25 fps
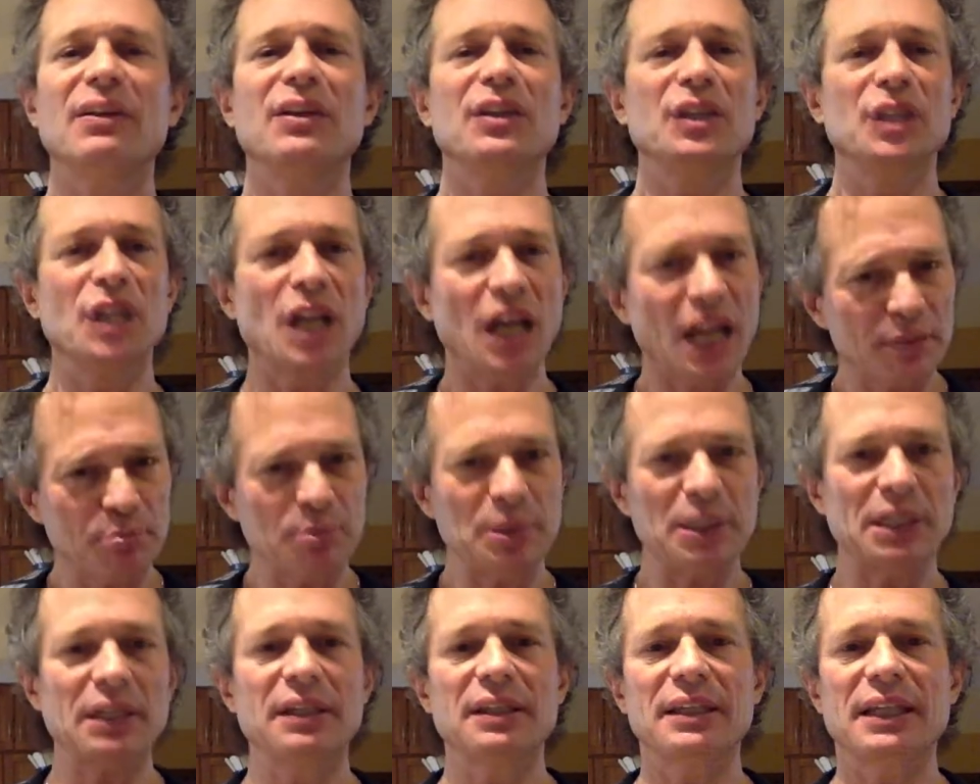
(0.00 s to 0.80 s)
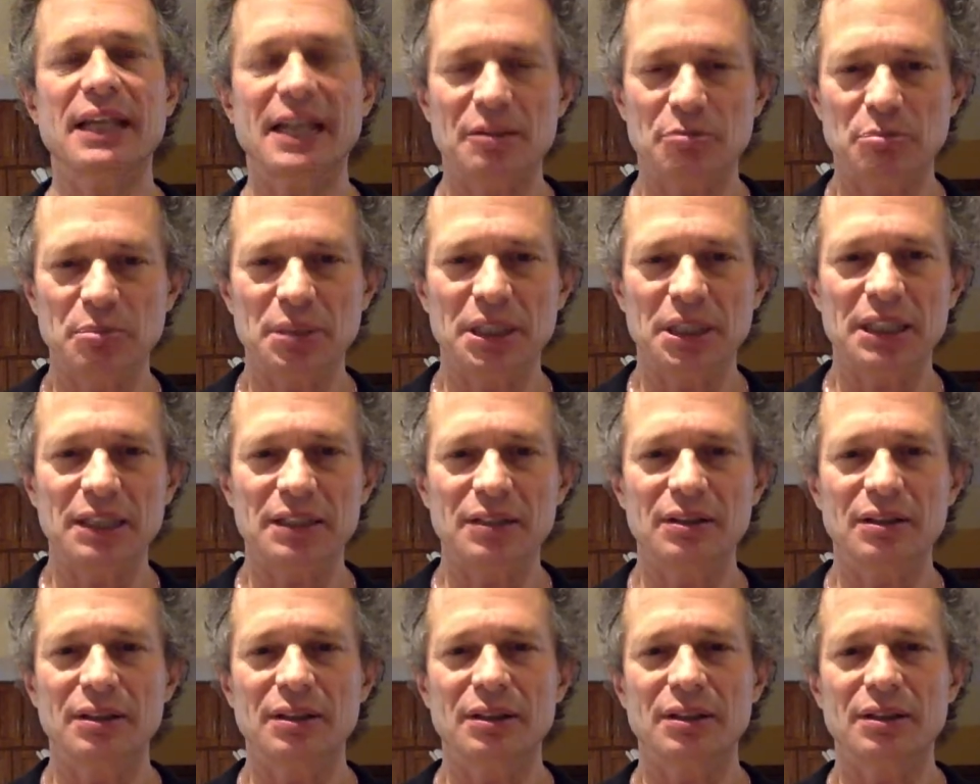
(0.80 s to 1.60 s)
not being that me
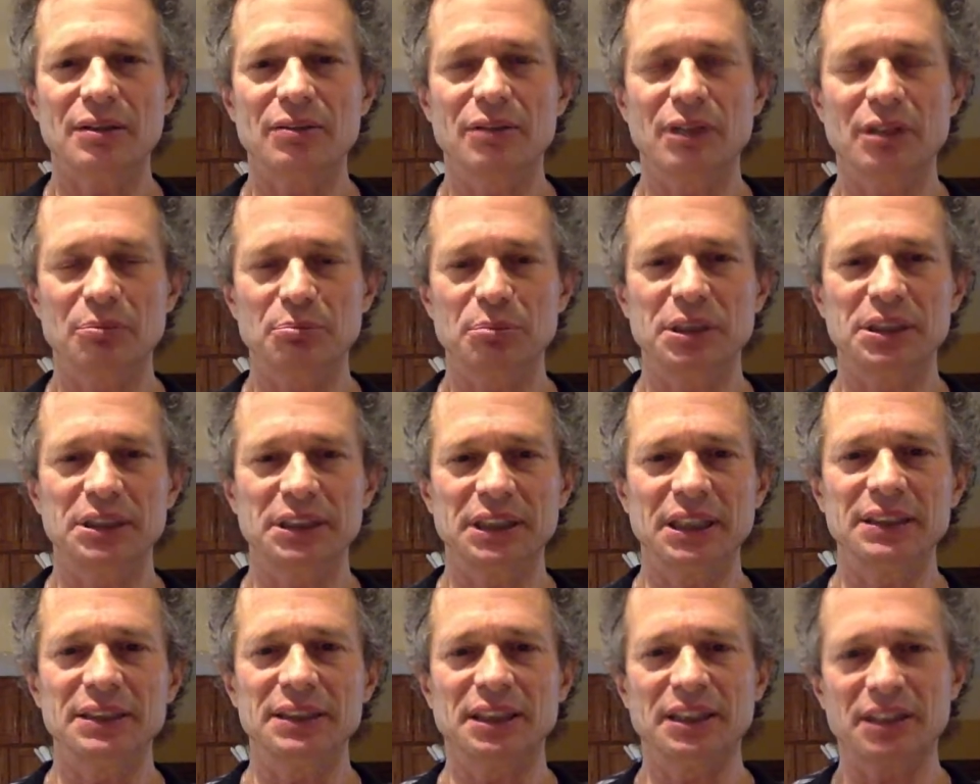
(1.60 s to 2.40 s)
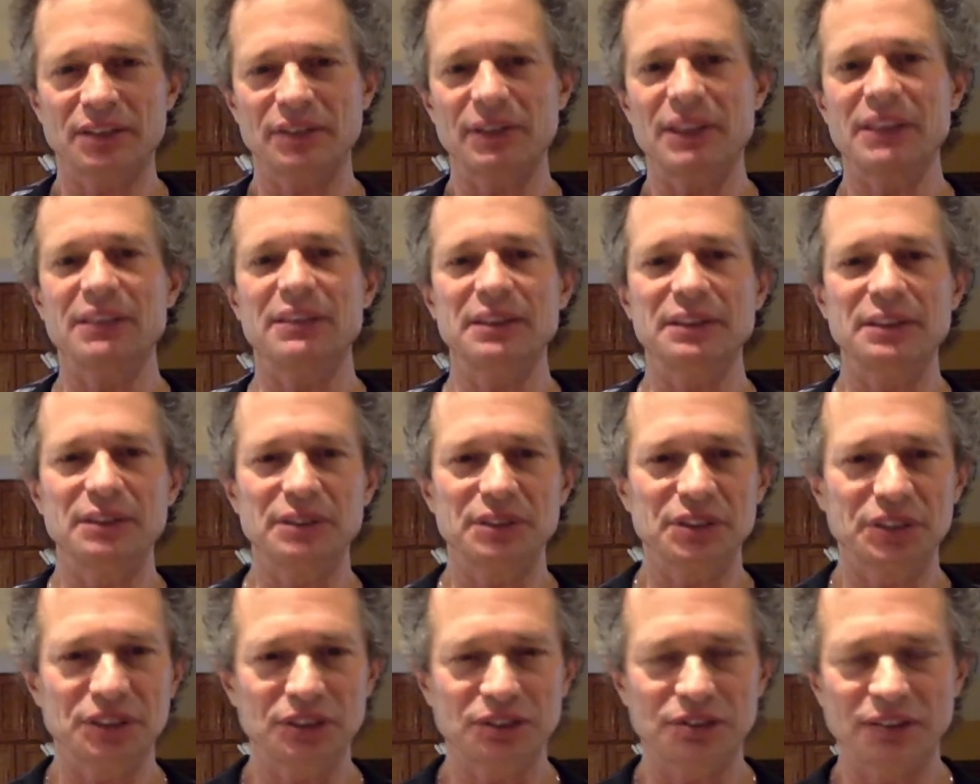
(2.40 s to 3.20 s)
represents a threat to your
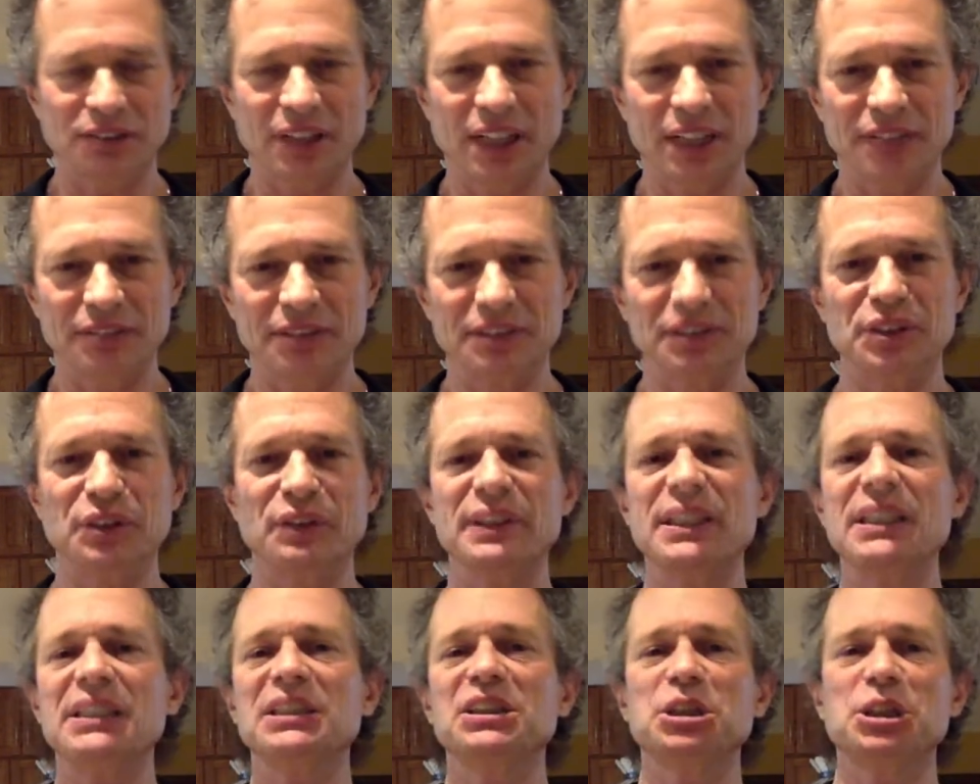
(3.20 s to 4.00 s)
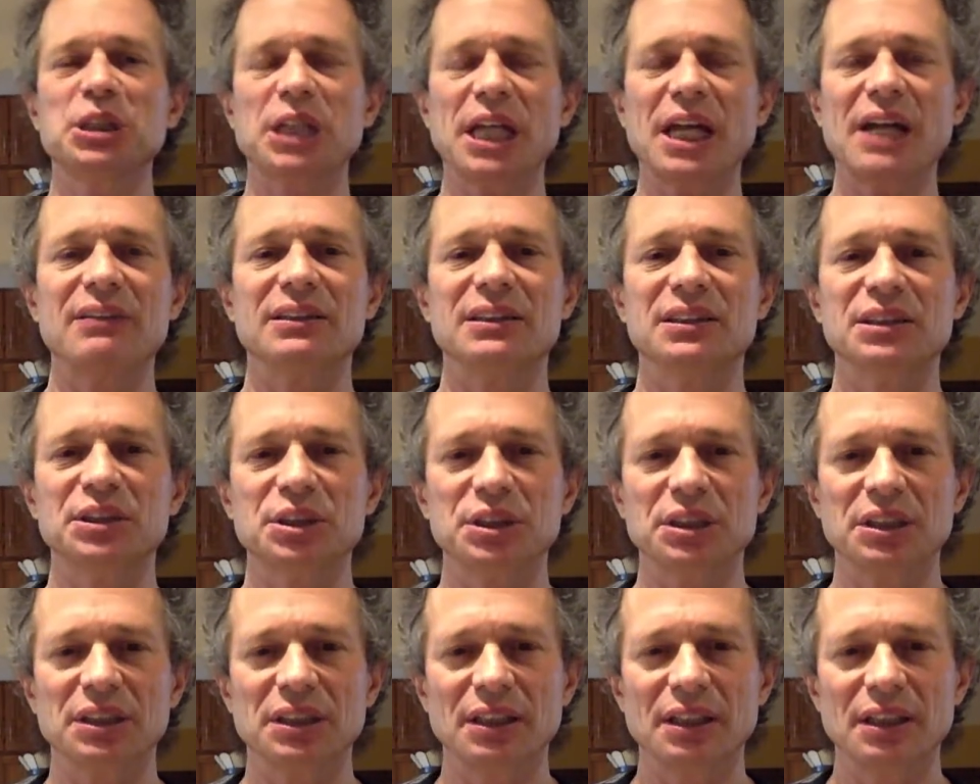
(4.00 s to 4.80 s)
survival. So any
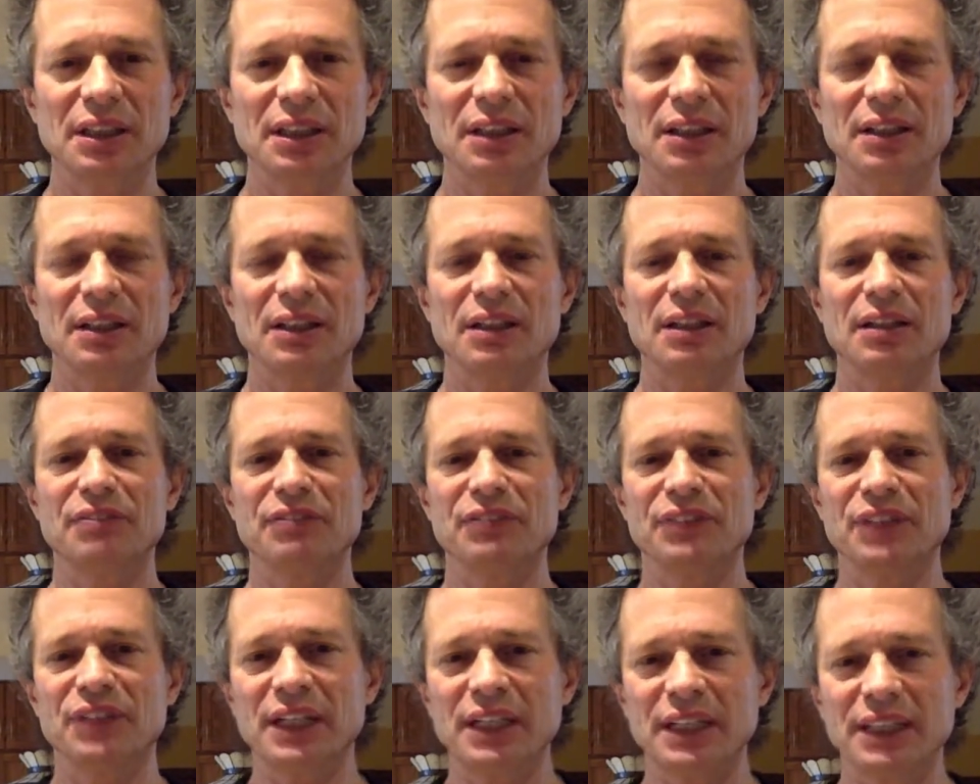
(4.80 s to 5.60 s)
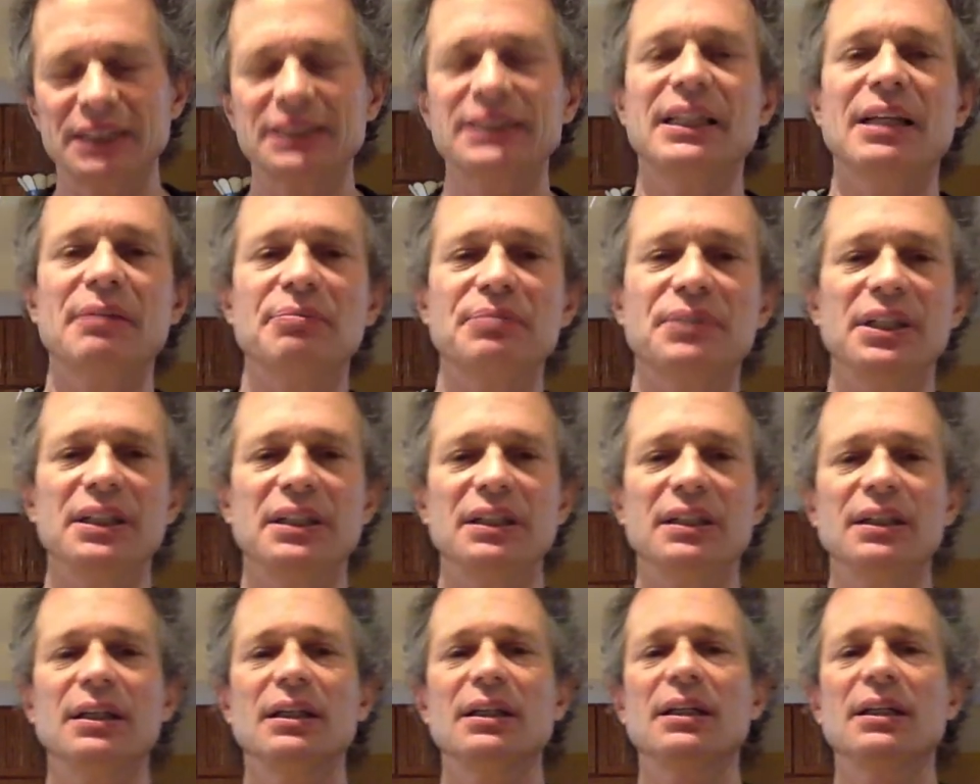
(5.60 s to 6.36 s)
challenge of not accepting